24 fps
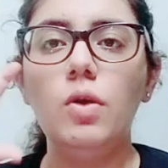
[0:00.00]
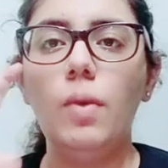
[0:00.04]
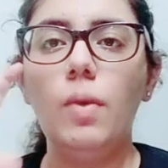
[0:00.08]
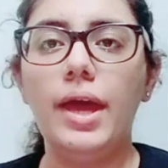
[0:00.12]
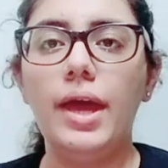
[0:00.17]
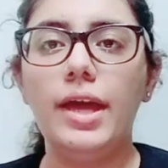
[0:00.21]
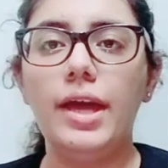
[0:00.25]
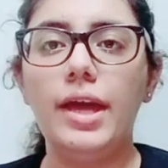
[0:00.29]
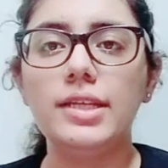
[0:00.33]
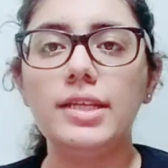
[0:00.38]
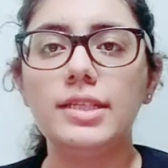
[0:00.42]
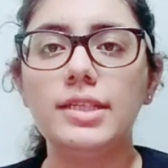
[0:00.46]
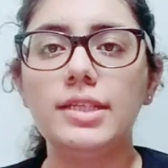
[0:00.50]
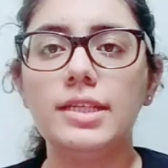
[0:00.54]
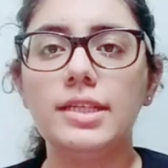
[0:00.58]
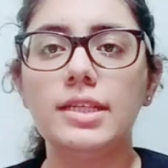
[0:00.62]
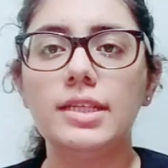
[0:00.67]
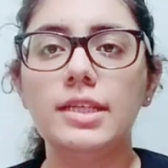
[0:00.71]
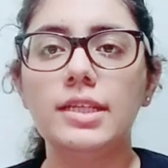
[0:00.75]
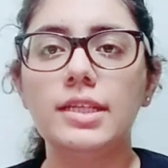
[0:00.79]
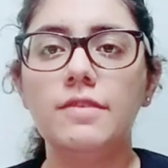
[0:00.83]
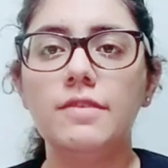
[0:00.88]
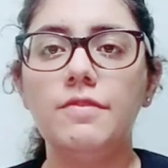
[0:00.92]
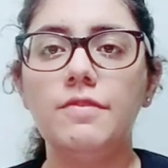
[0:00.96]
x,
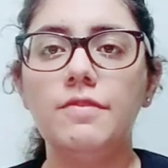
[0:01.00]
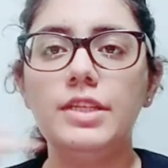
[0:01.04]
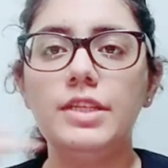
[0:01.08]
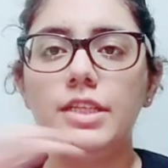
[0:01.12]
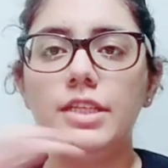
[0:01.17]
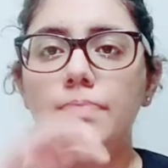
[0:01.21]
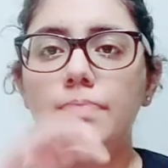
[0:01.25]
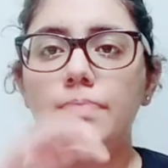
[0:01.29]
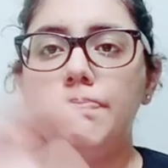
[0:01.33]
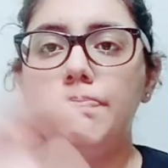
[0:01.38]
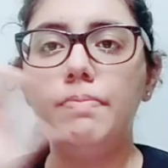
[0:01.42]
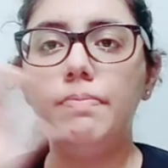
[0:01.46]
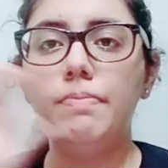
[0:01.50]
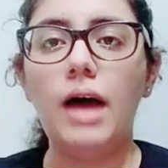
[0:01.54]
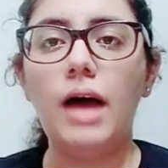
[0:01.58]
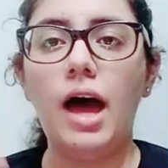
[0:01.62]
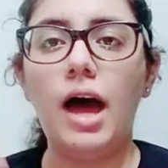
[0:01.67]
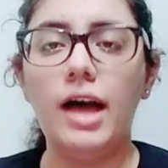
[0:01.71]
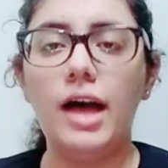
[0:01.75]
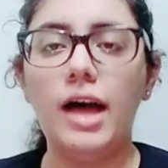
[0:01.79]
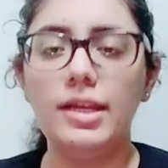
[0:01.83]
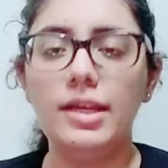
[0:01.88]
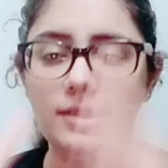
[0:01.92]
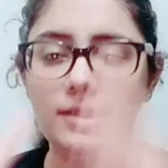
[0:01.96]
which is
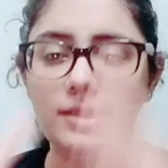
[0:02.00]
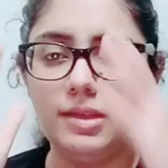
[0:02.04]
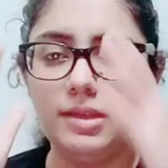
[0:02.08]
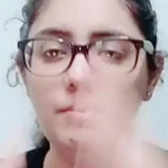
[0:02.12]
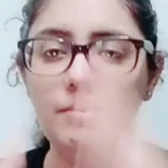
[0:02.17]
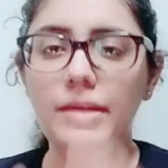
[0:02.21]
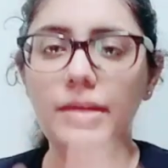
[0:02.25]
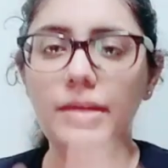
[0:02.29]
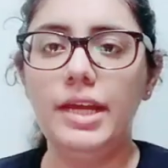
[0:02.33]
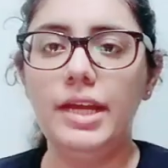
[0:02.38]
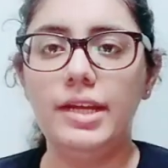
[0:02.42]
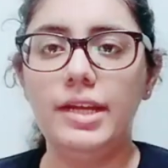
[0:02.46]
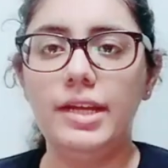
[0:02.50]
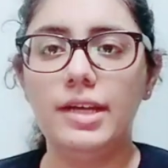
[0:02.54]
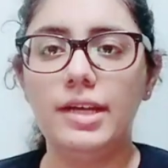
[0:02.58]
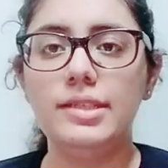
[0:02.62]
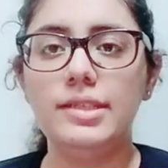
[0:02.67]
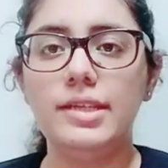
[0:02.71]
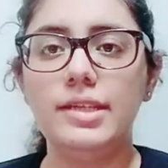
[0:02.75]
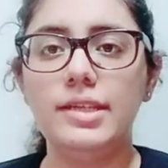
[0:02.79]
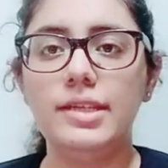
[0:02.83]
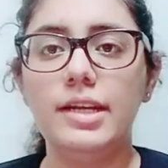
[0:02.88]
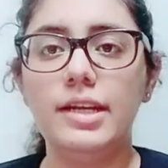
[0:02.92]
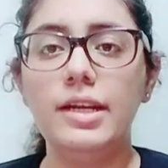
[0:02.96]
has some data
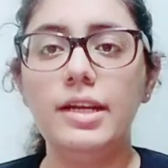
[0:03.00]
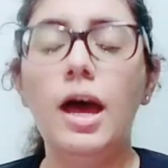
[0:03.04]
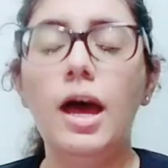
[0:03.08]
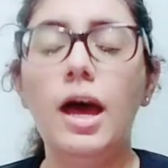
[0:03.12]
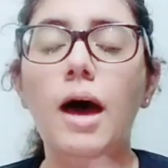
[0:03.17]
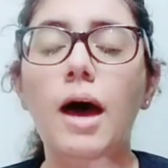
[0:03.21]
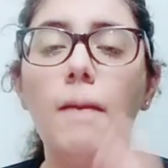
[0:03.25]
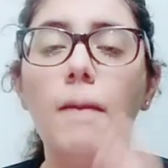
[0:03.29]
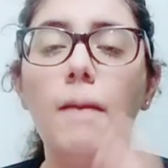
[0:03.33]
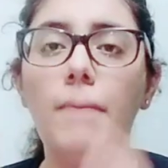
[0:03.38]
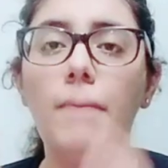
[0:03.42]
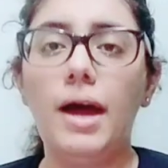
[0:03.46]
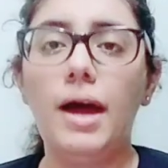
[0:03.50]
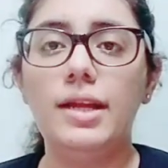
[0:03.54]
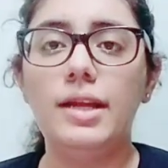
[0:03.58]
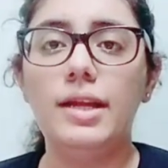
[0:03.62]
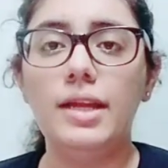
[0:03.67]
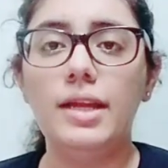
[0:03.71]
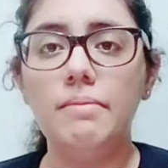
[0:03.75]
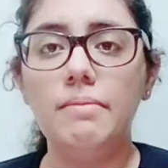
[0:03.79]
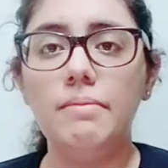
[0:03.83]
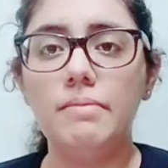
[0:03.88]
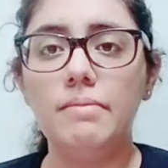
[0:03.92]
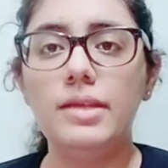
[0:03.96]
set partly
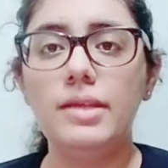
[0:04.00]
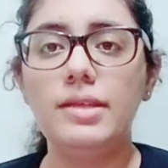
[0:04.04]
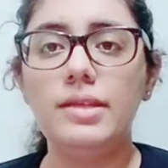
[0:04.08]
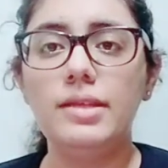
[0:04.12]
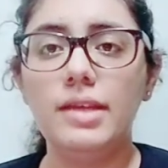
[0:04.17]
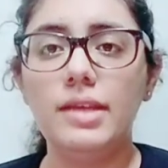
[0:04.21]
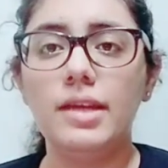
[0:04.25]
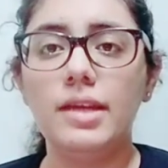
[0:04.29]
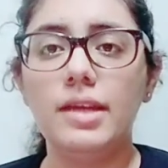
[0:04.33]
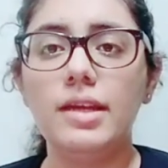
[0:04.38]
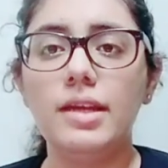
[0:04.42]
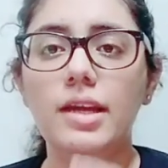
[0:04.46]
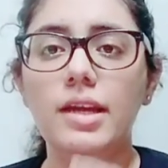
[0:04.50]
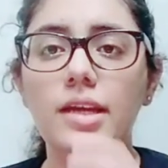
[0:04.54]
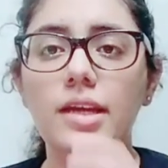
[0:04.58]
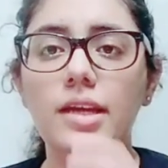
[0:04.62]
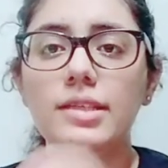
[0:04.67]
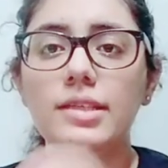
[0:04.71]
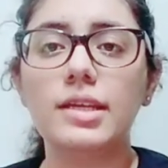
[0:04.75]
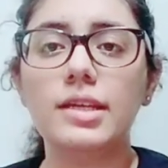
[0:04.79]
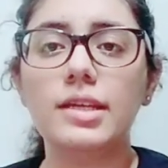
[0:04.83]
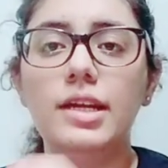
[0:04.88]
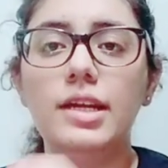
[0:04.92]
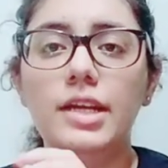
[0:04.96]
missing, is
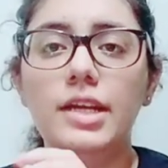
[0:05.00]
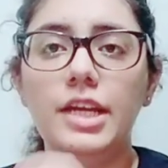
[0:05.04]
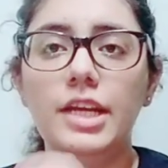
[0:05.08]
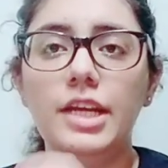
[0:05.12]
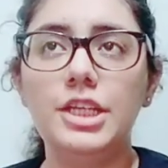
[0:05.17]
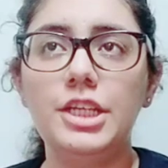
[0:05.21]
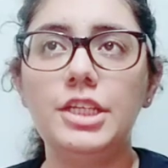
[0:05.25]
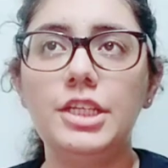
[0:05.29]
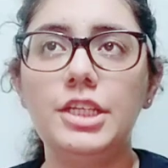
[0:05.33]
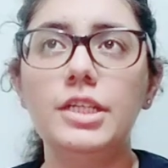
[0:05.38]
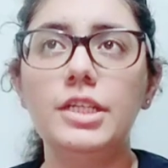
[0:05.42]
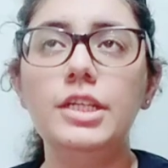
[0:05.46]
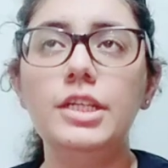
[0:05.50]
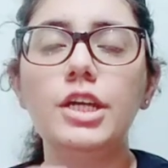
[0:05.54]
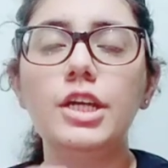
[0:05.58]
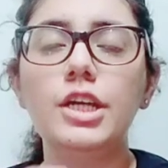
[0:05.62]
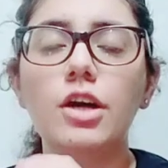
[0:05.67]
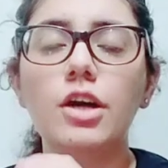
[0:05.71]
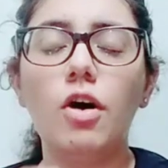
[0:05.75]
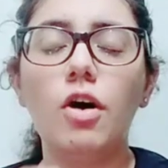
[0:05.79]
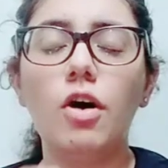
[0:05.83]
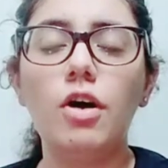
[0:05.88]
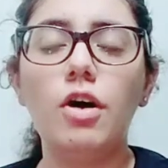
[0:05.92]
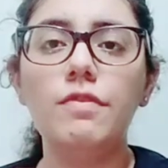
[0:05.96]
conditioned
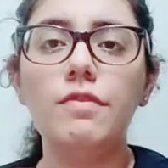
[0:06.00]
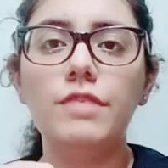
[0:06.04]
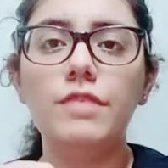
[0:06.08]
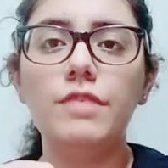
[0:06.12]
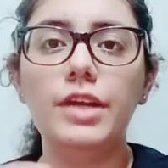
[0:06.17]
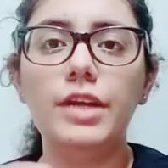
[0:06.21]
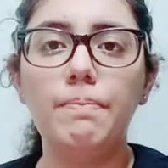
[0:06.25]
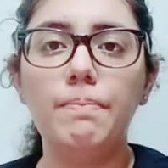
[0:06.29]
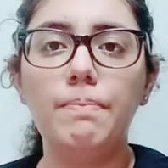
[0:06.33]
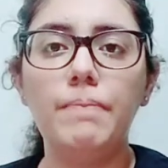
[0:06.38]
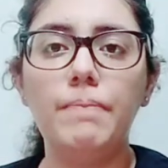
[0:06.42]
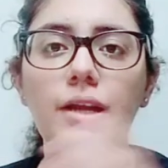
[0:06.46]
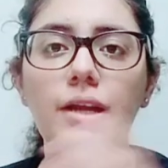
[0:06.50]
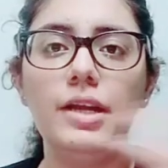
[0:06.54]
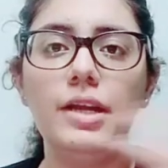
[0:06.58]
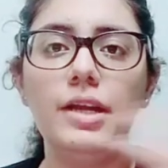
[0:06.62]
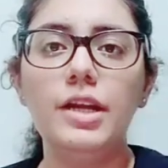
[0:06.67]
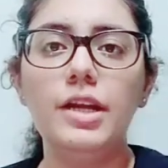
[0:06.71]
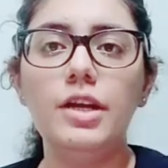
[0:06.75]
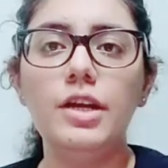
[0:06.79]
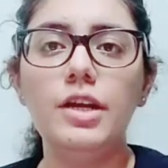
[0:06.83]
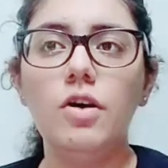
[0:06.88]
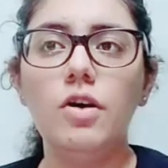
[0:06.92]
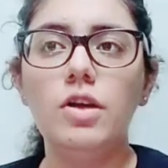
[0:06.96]
or dependent
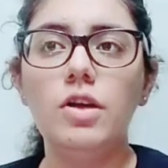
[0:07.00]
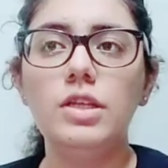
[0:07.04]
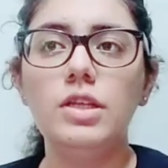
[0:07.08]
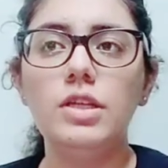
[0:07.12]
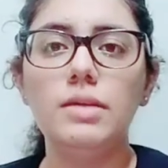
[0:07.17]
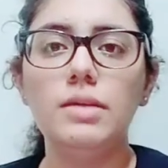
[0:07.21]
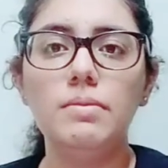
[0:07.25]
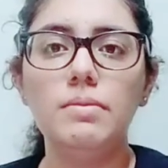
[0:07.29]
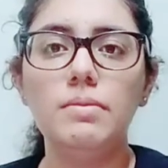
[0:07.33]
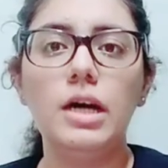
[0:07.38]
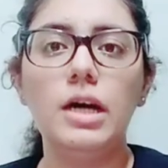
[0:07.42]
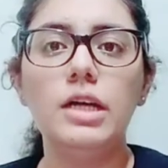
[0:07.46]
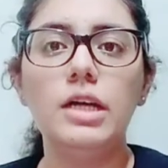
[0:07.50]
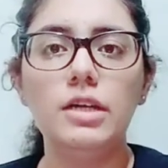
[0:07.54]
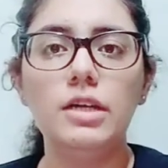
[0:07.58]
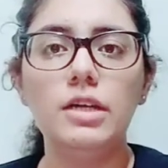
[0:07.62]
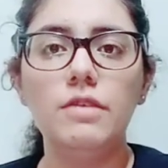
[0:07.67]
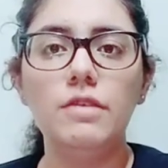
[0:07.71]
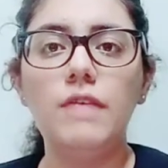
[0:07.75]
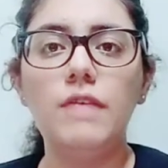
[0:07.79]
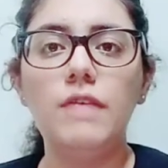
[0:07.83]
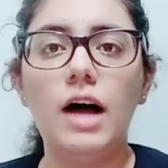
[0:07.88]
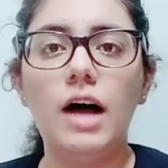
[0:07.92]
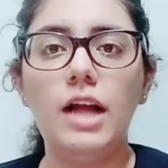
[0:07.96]
on some other
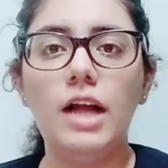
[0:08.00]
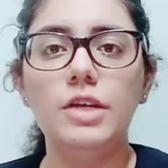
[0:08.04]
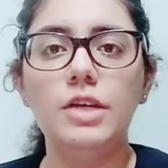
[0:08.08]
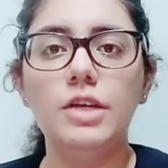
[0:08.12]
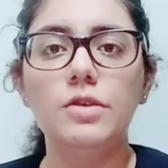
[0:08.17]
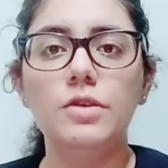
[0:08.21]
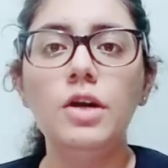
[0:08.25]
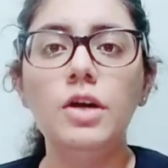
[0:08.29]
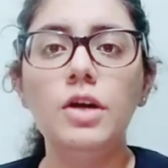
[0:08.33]
value